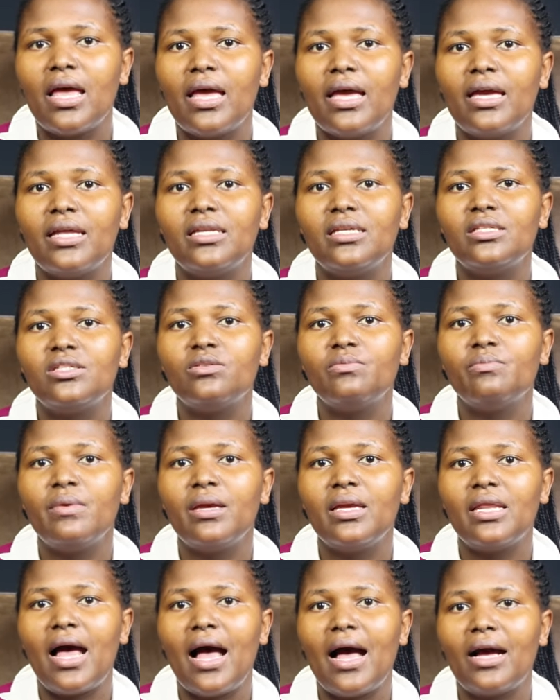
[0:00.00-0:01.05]
and its
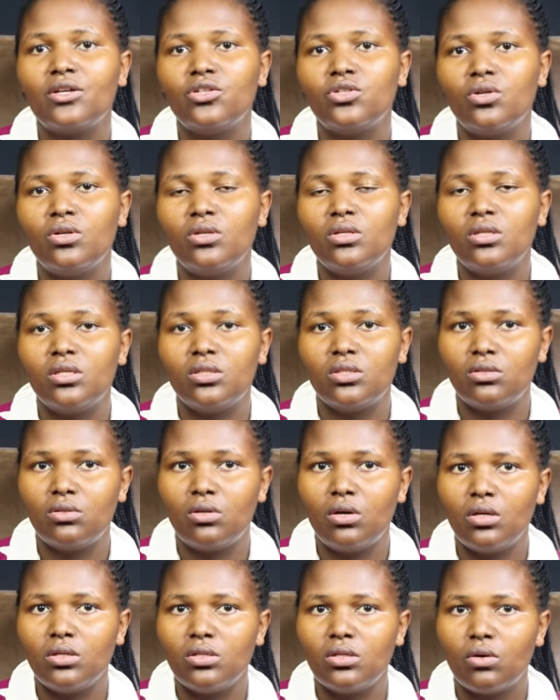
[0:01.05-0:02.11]
main action is
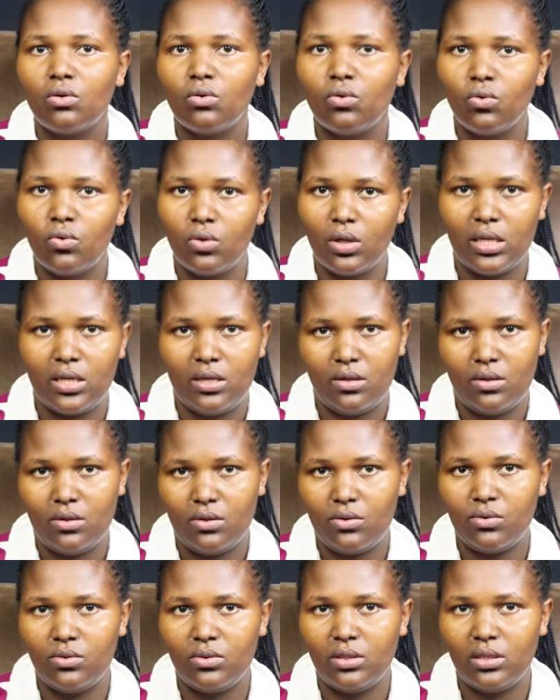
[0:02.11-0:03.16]
not cooling,
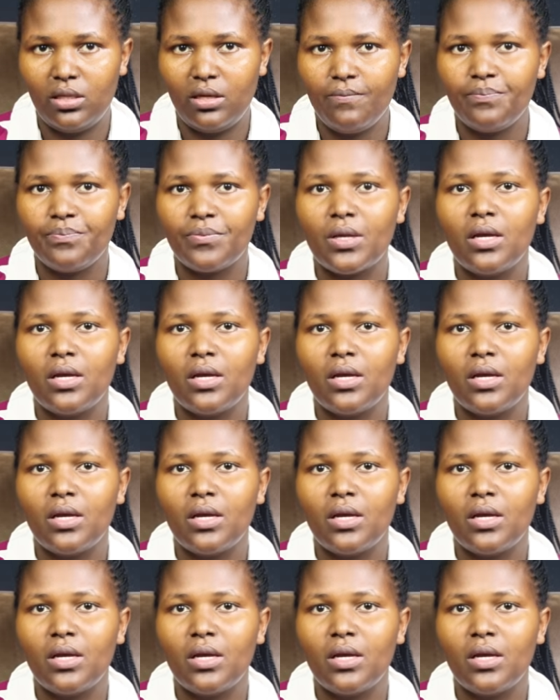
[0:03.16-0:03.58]
you see.